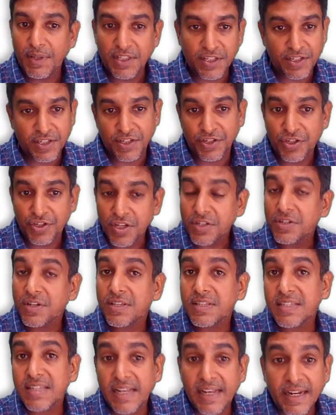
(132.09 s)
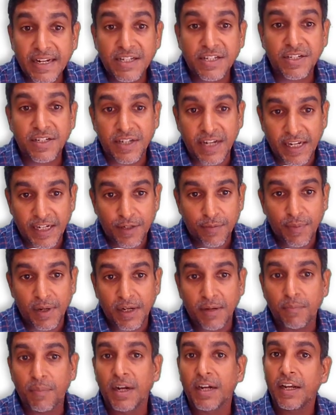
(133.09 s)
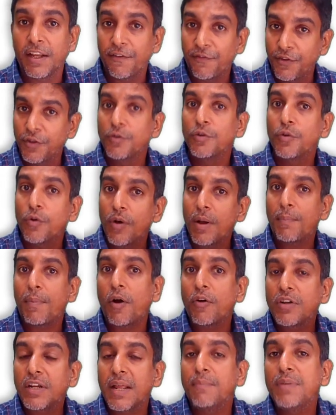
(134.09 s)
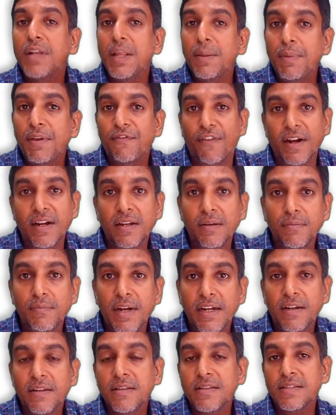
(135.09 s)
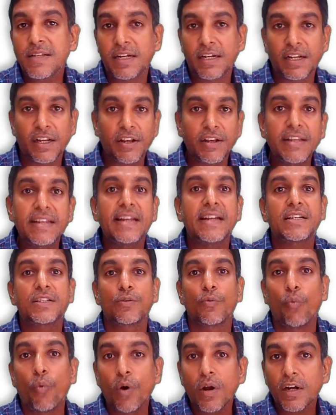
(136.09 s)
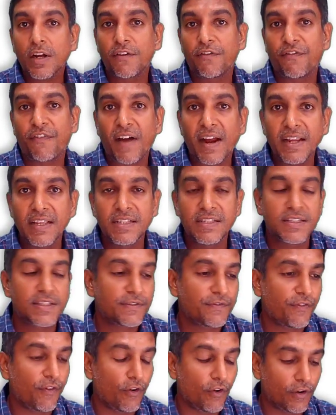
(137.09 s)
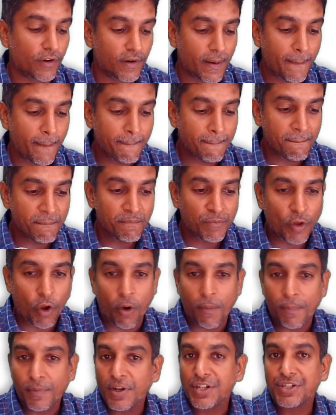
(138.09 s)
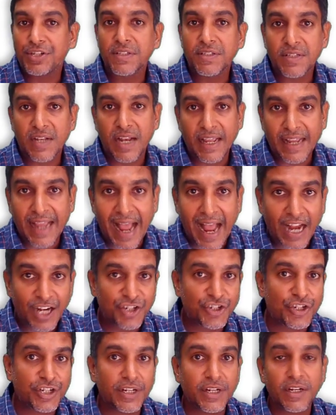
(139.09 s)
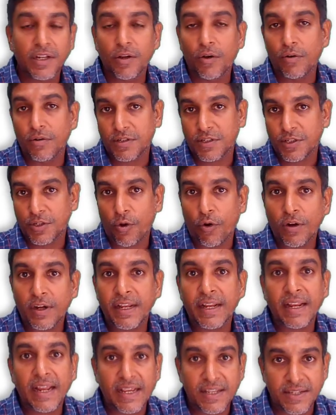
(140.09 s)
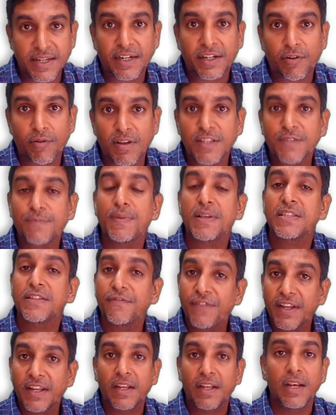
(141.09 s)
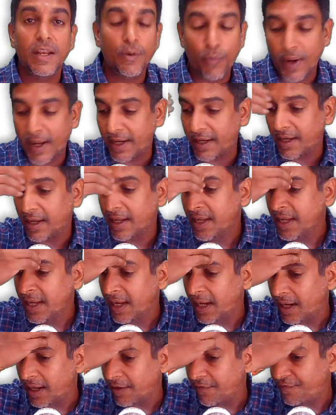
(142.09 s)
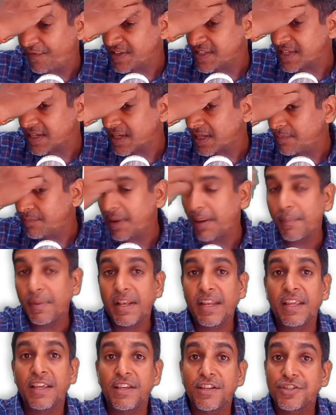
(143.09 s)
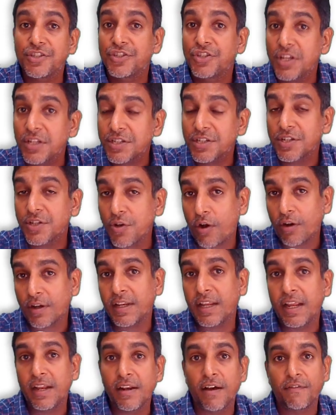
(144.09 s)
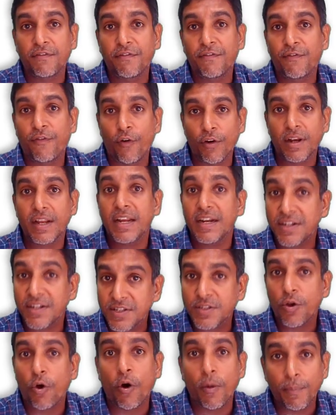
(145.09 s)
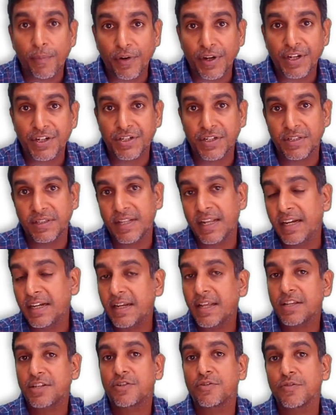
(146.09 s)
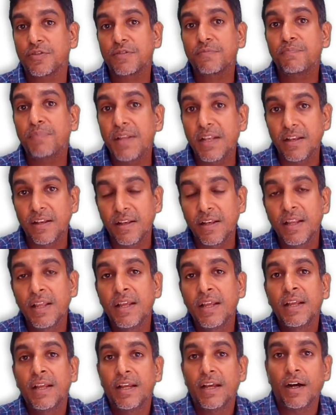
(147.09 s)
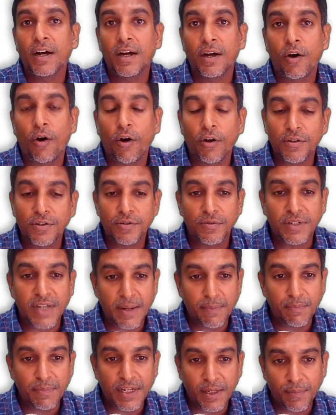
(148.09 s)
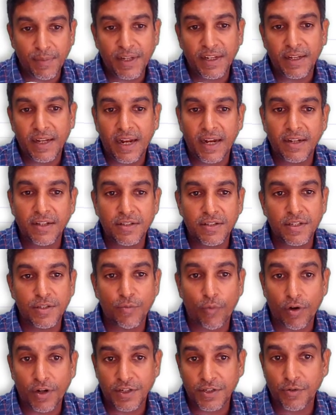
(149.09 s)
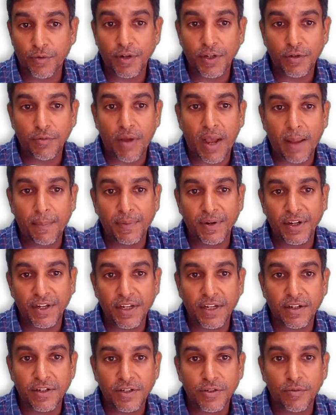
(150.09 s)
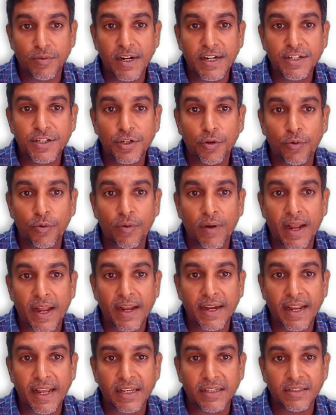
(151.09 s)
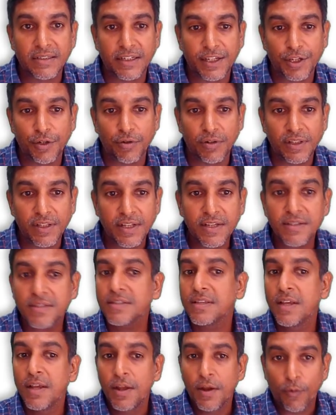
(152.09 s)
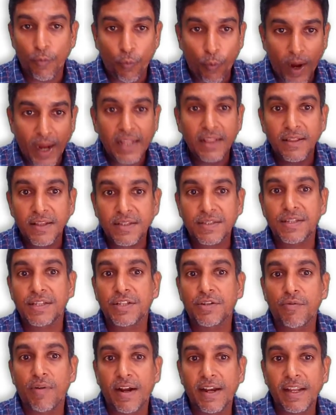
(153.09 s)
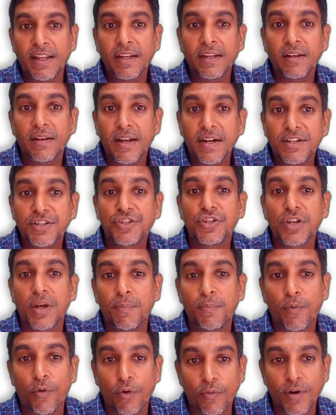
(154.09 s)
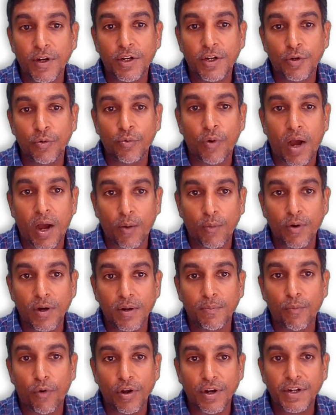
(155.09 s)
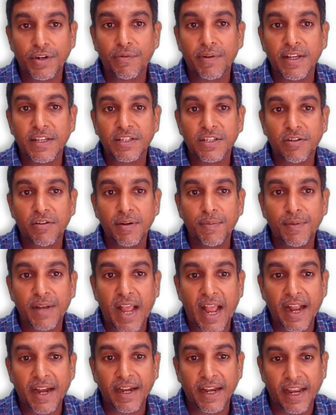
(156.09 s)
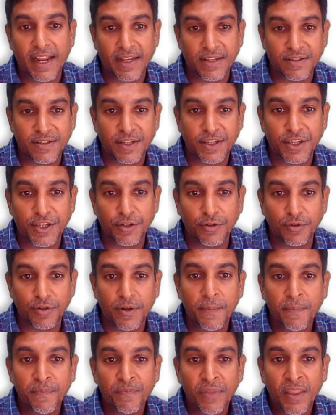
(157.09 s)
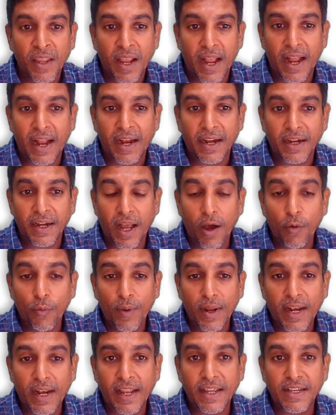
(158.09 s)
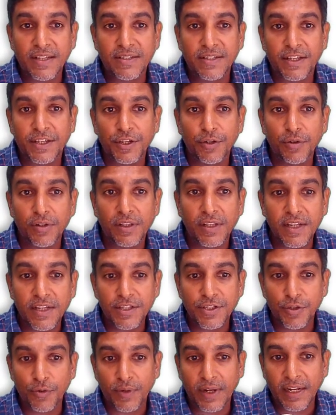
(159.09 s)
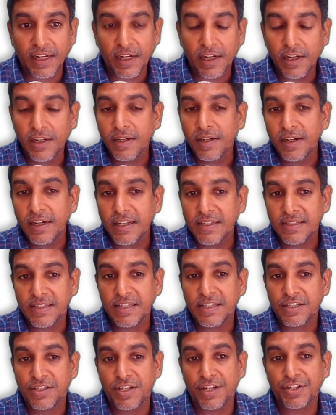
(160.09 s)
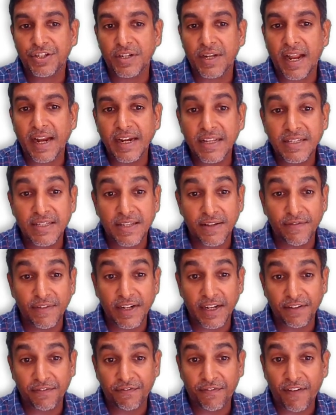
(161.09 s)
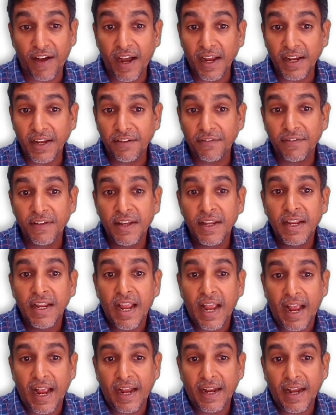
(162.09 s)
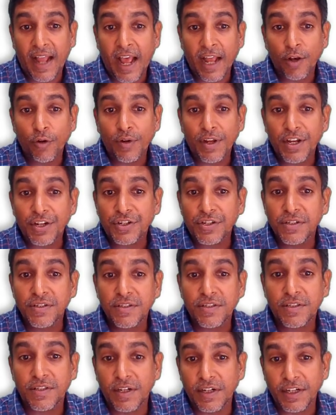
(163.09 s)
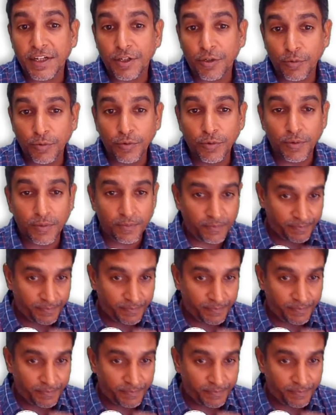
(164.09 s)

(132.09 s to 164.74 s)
This is just a select statement. But if you know about TempDB fundamentals, it creates work files for operations like hashing or sorting, etc. Specifically when uh, physical memory is just not enough for its operation, then it has to spill uh, onto TempDB. And this is what is going to happen here. So let's go and execute this. While this is running, let's jump over to our monitoring script and execute. And now when I execute, execute this, you can clearly see session ID 75 and allocations 32.